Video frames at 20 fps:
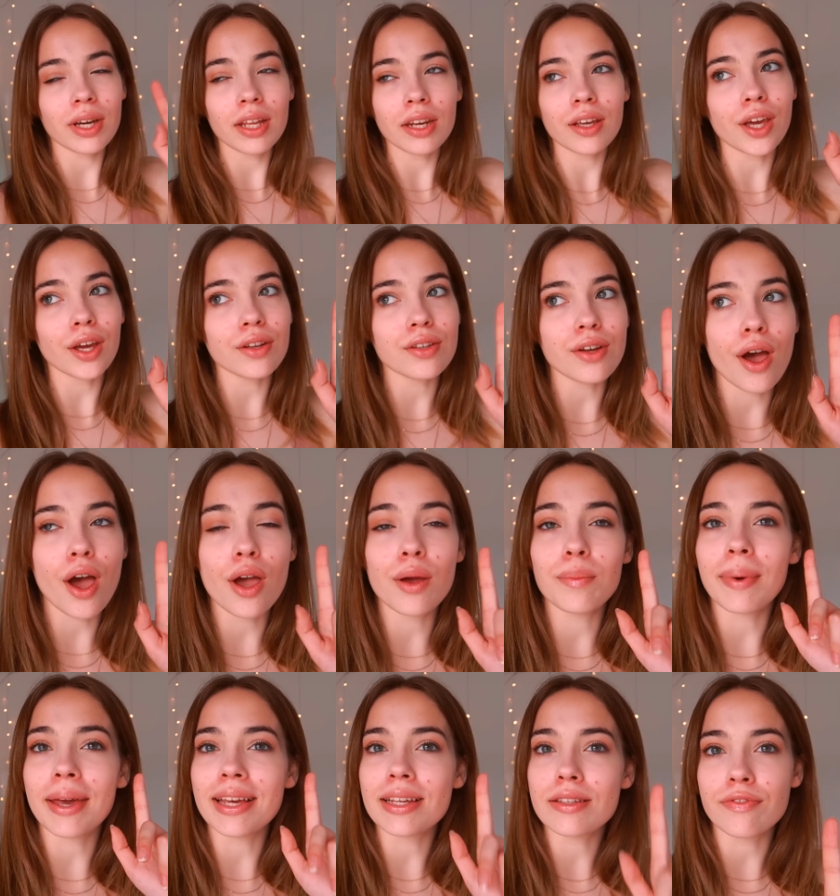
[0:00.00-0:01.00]
we're gonna go to
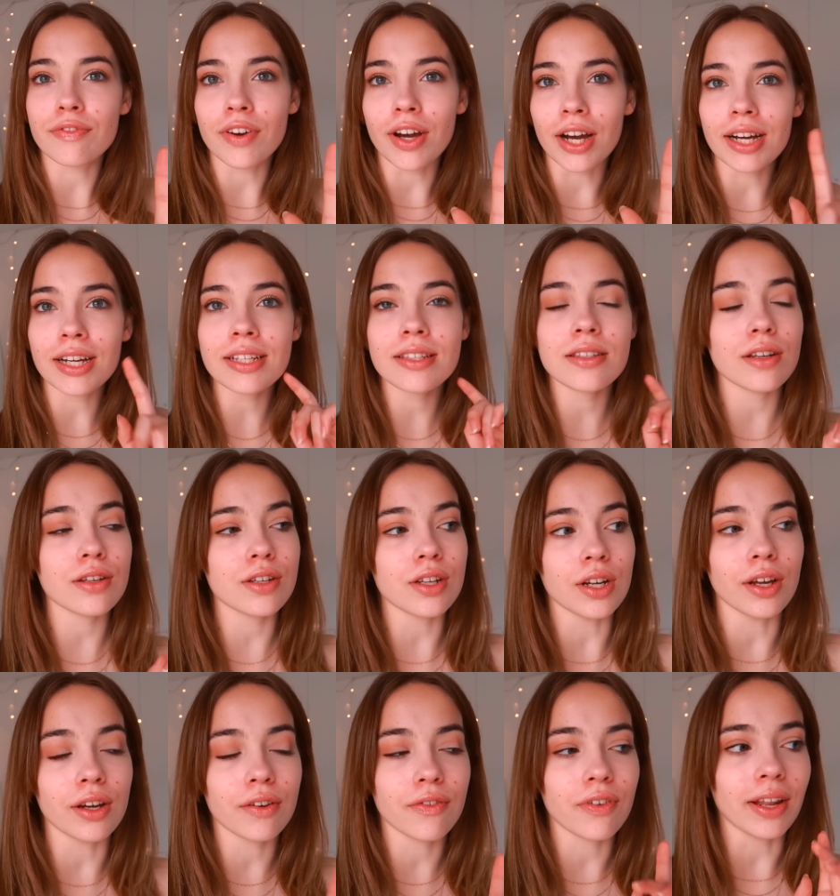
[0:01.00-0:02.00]
home base first to
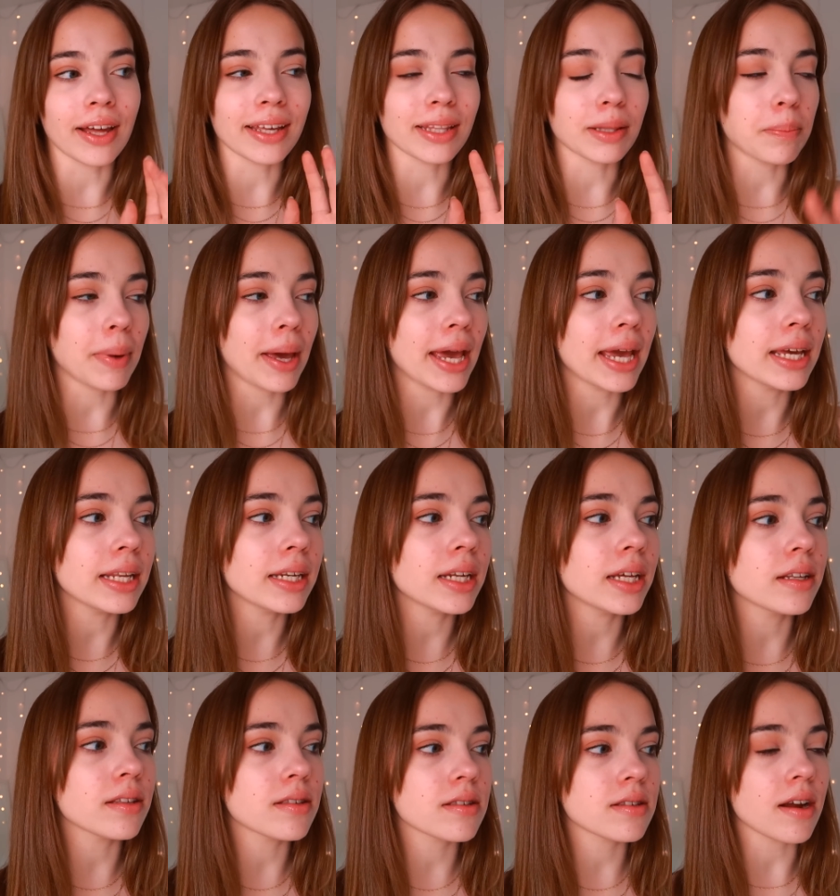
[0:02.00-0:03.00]
look for like the
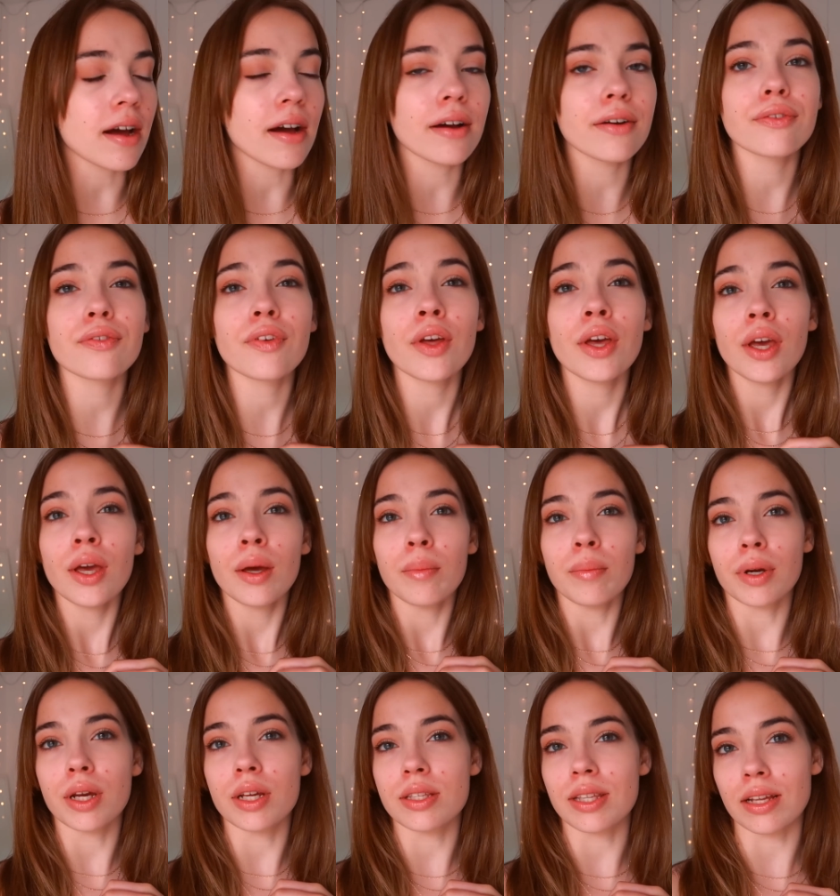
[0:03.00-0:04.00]
paint and stuff,
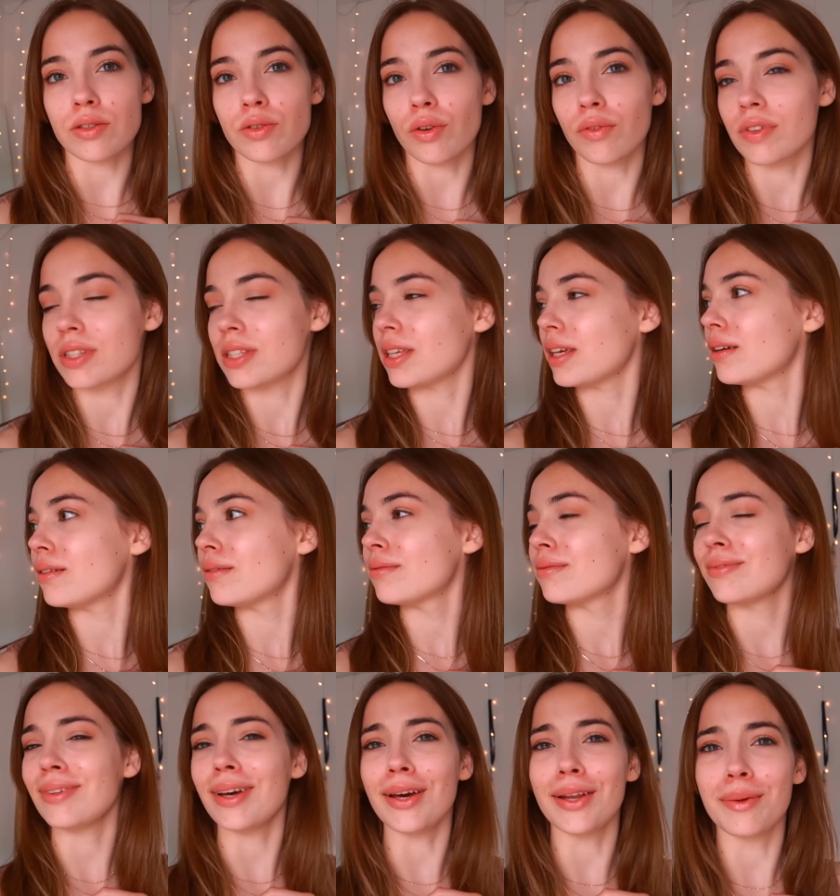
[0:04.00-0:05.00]
because that's obviously
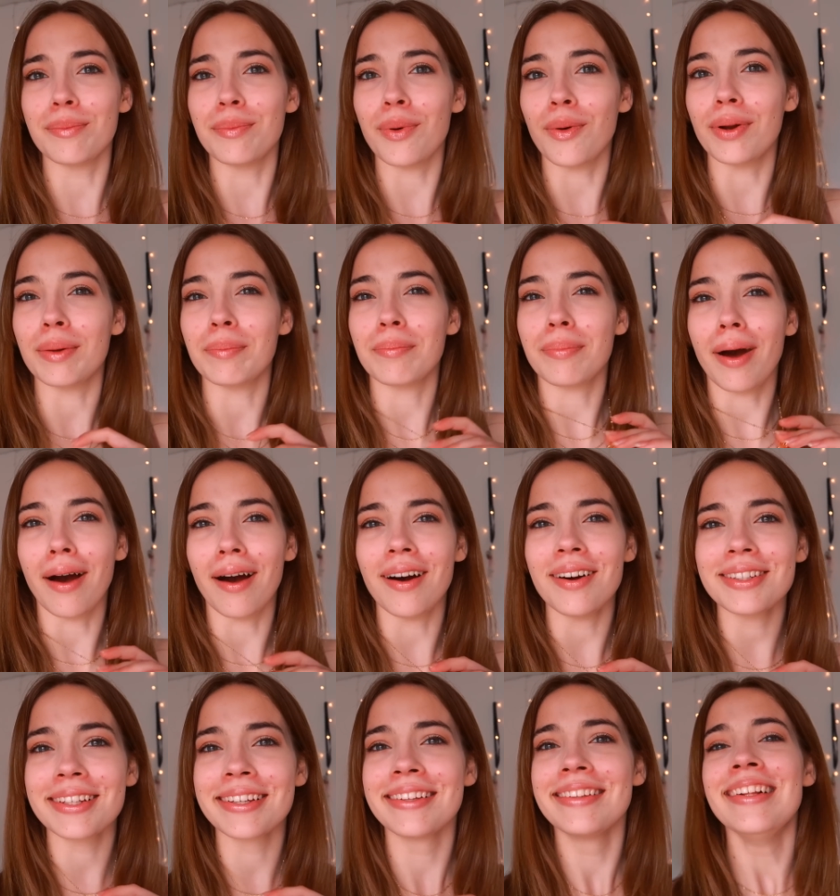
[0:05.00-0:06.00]
an important
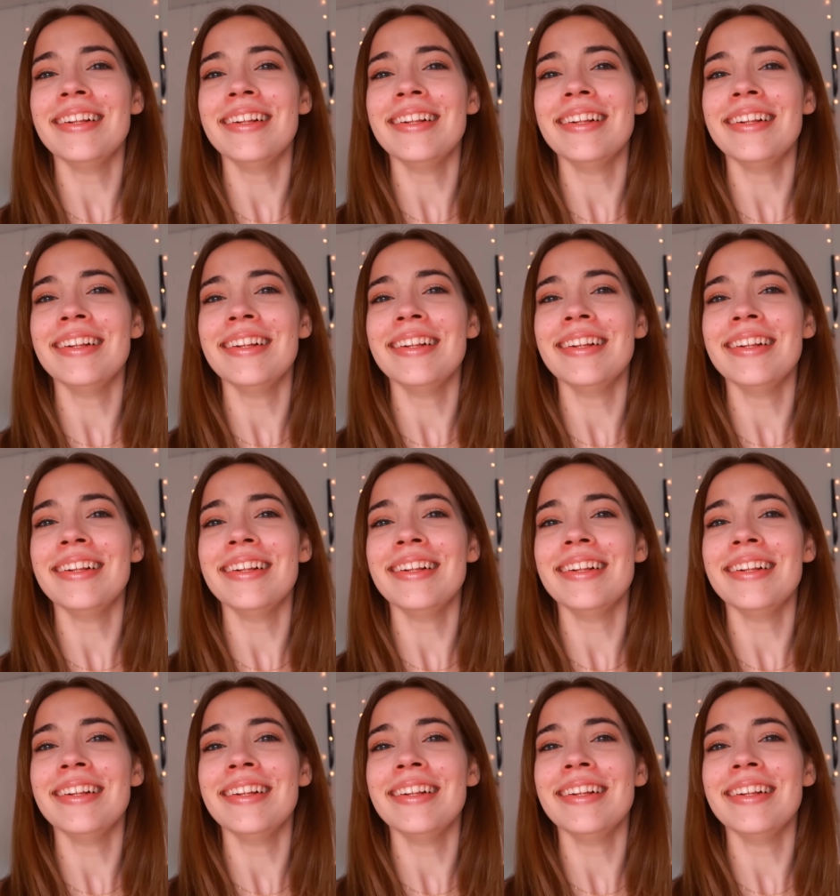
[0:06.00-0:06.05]
part.